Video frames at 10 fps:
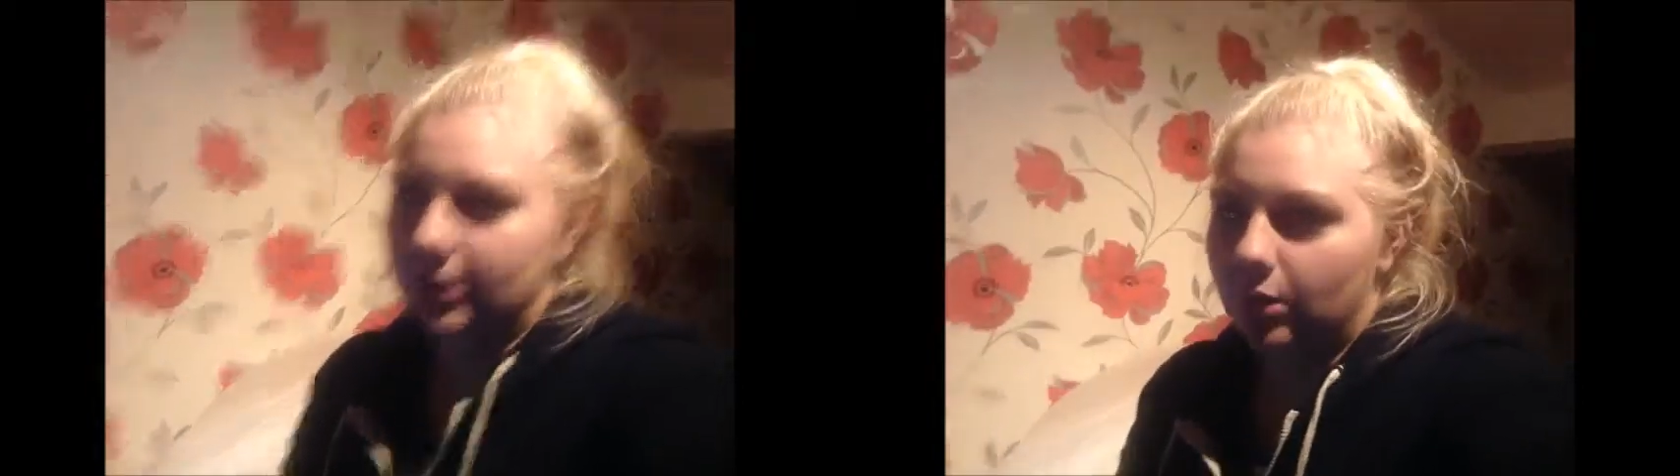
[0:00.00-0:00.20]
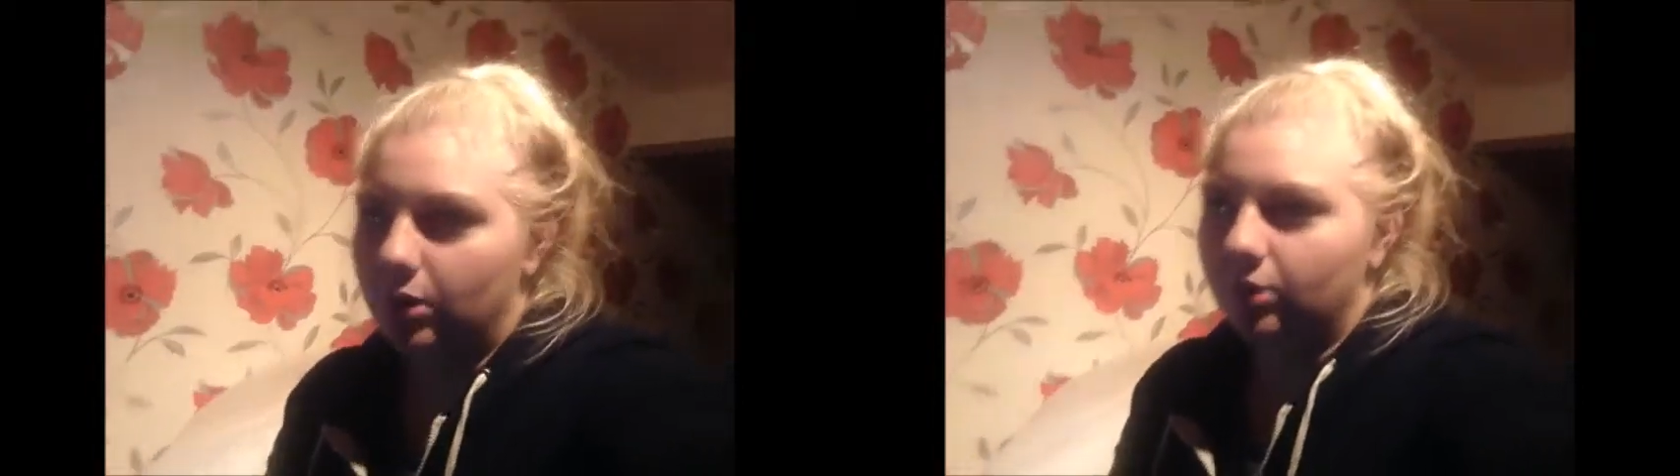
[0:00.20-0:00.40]

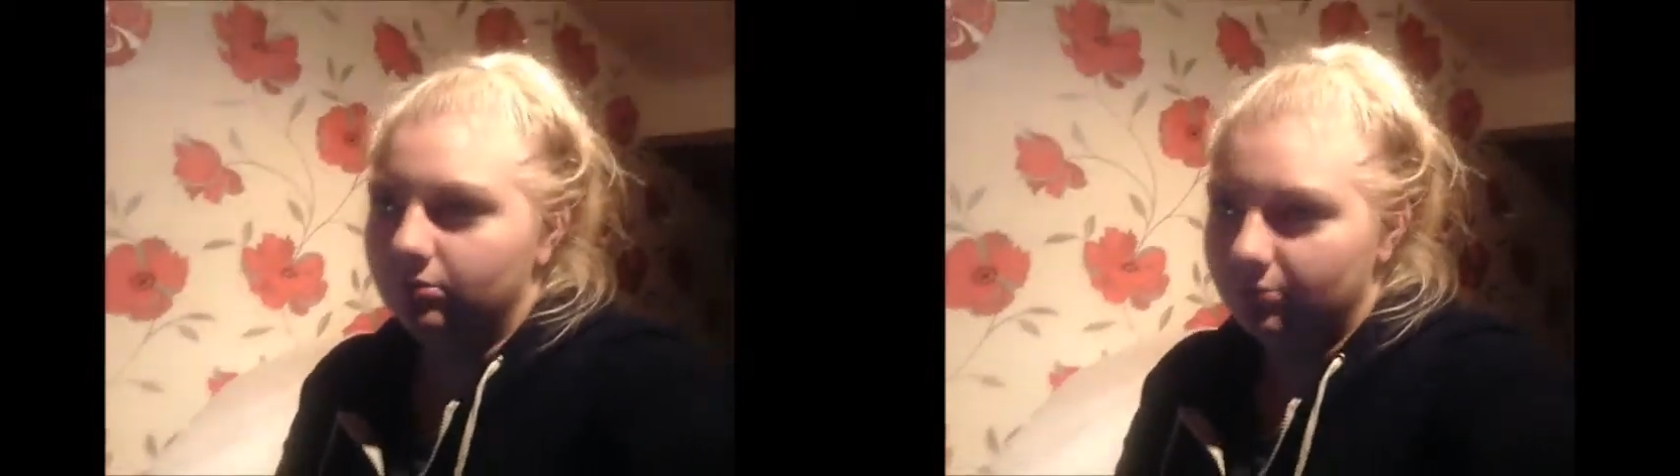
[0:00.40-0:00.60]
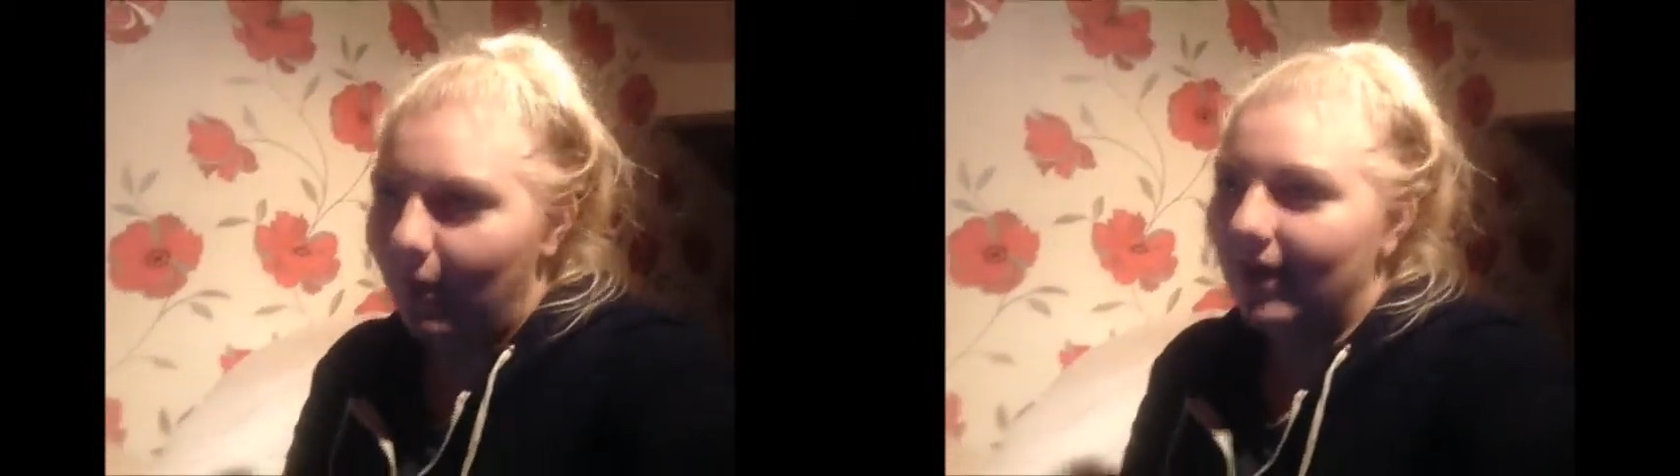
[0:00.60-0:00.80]
know
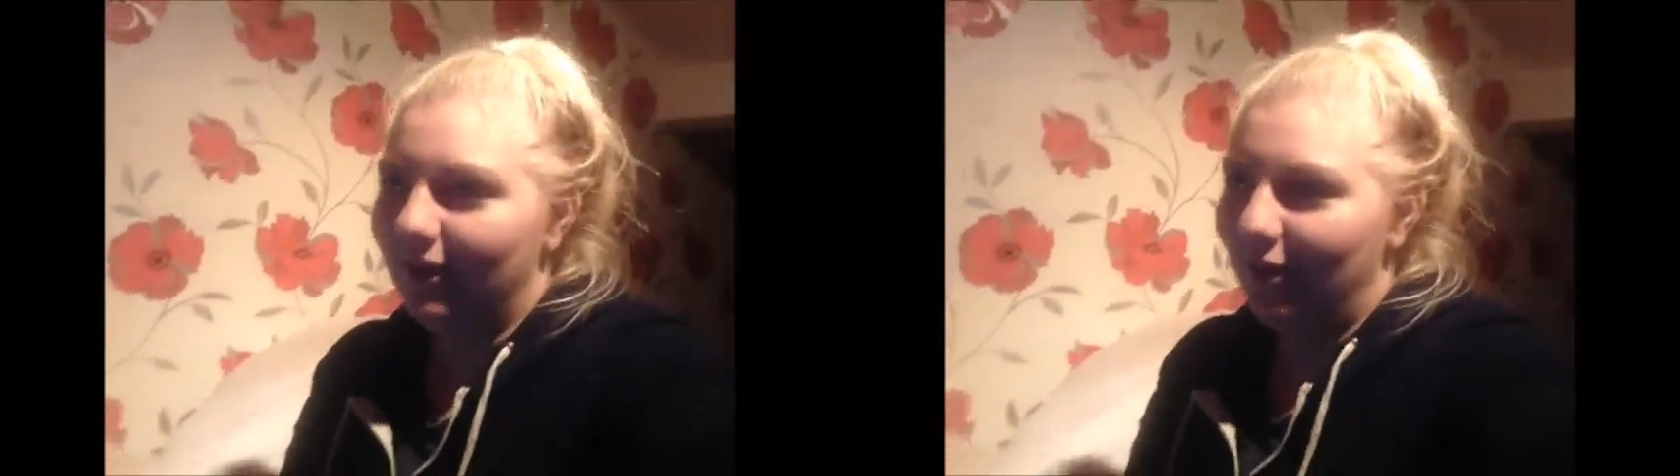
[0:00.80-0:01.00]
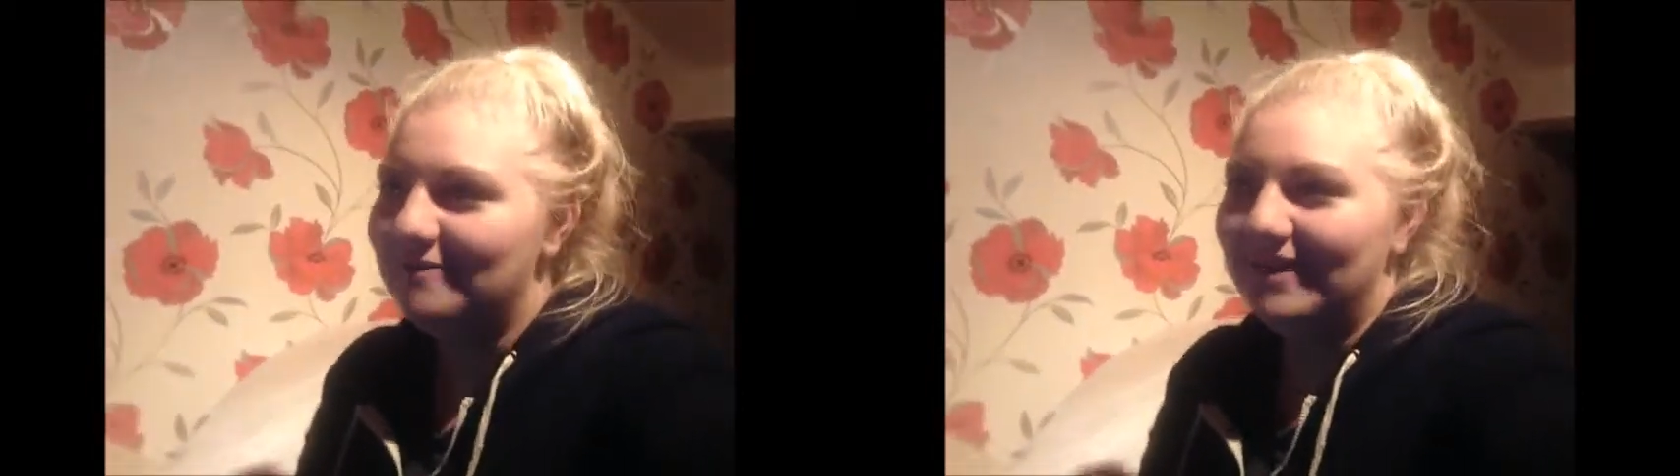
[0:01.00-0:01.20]
quite a
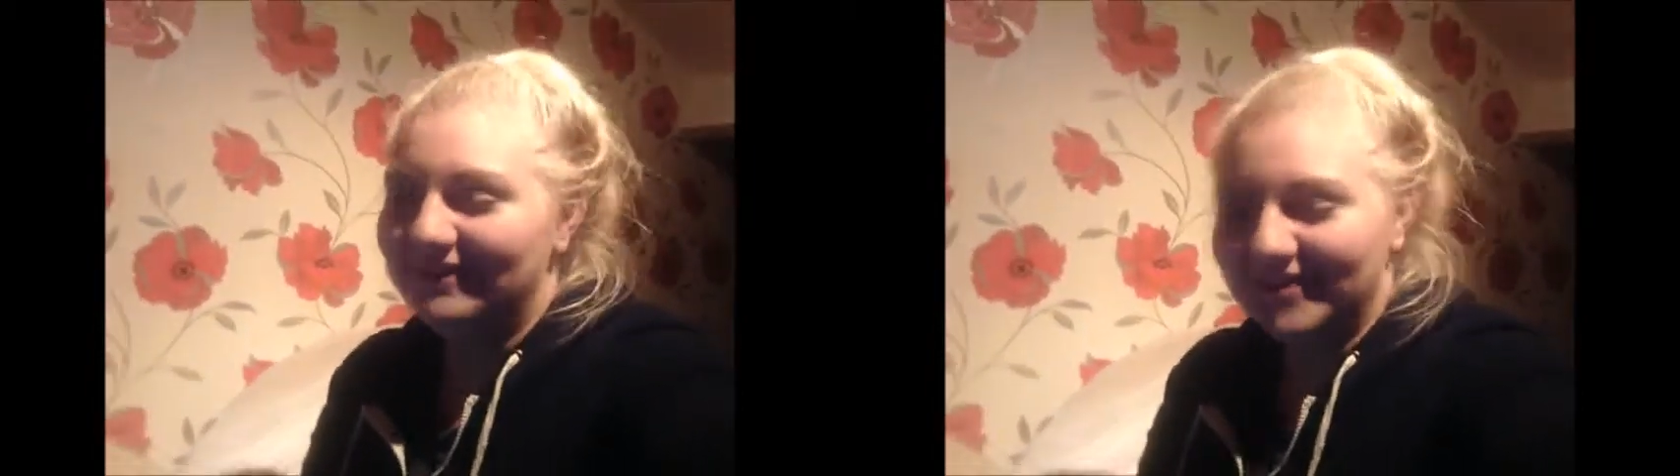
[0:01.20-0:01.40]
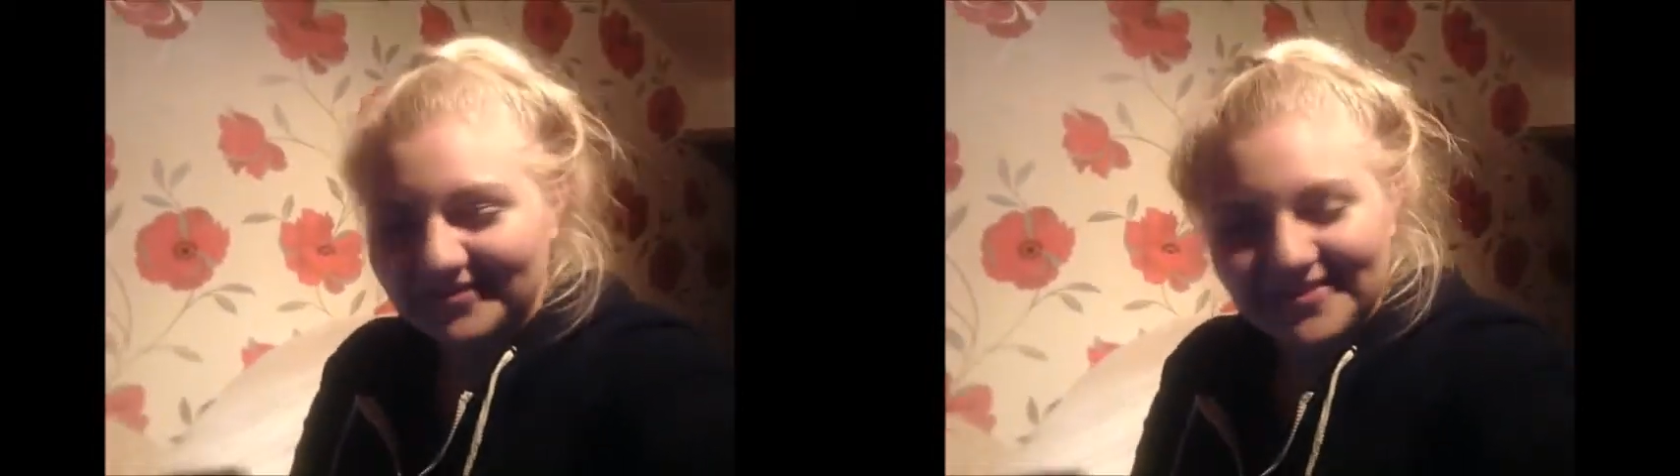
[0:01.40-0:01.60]
lot
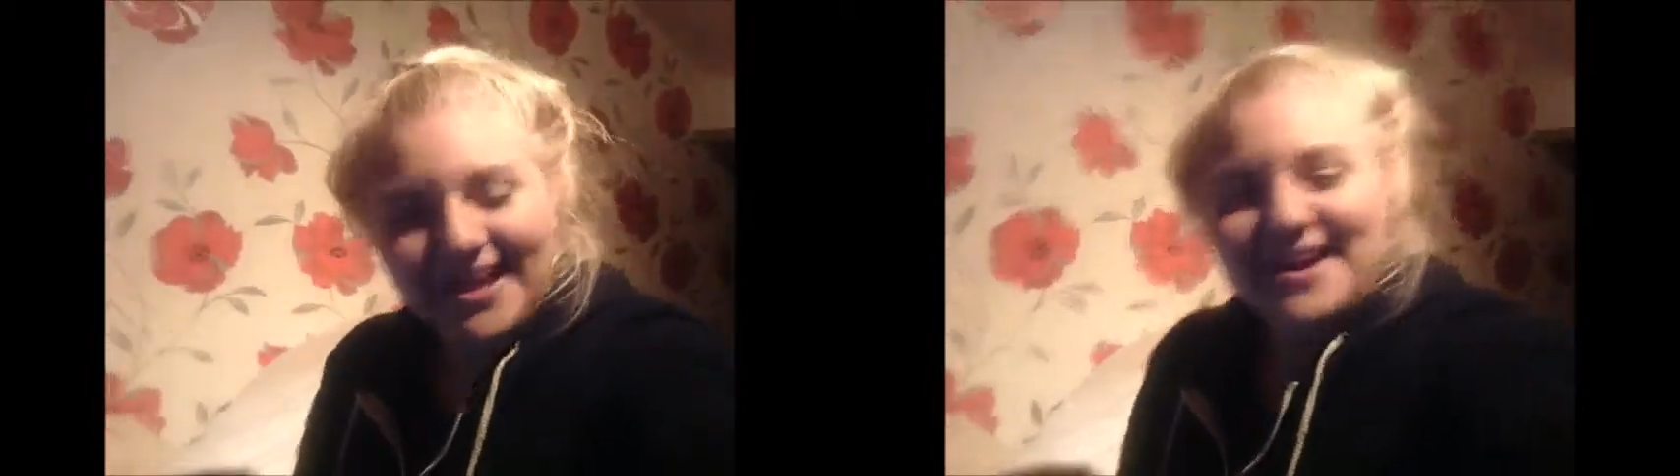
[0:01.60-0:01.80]
about them.